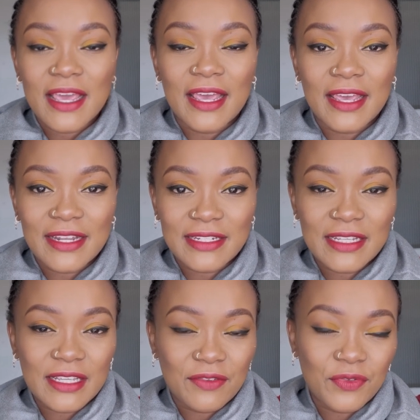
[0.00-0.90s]
And
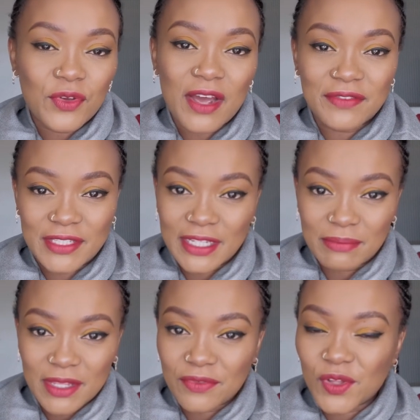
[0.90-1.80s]
if you have seen
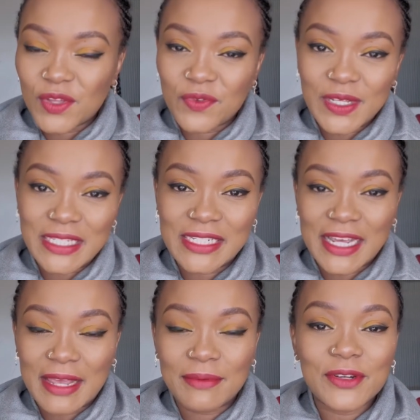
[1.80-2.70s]
me for the first
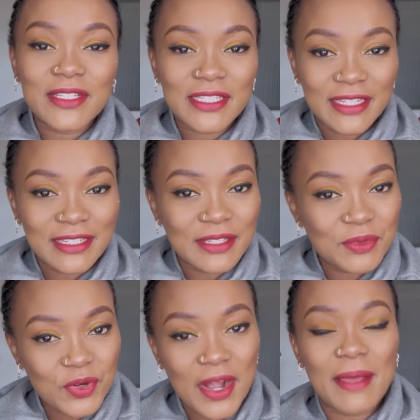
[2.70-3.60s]
time, consider
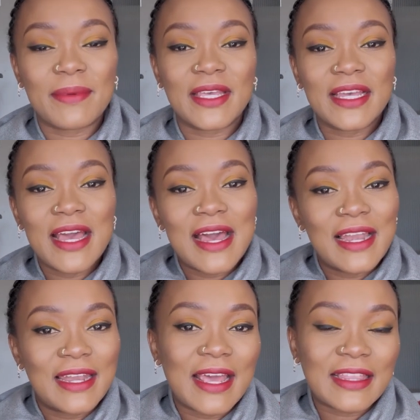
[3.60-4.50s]
subscribing,
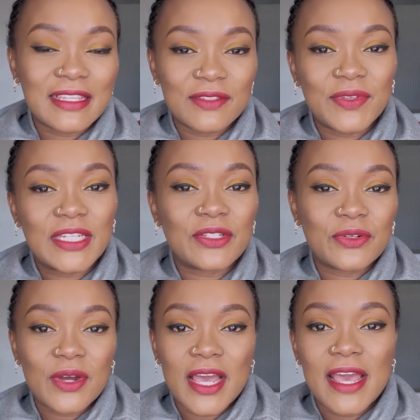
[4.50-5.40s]
like this
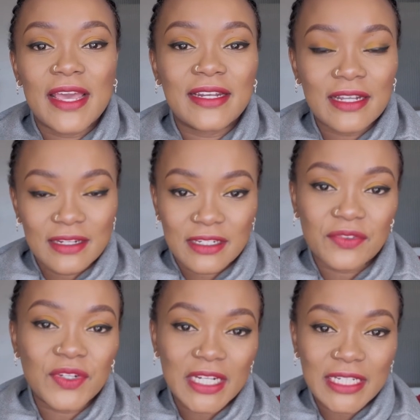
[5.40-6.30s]
video, and
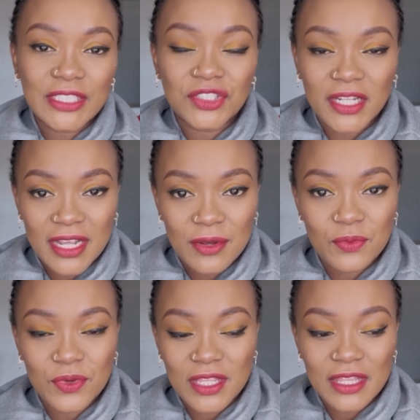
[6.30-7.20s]
definitely share
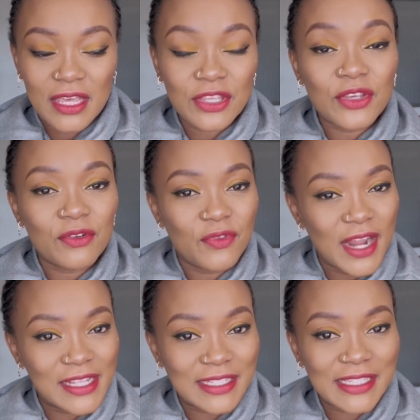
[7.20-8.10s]
with your friends.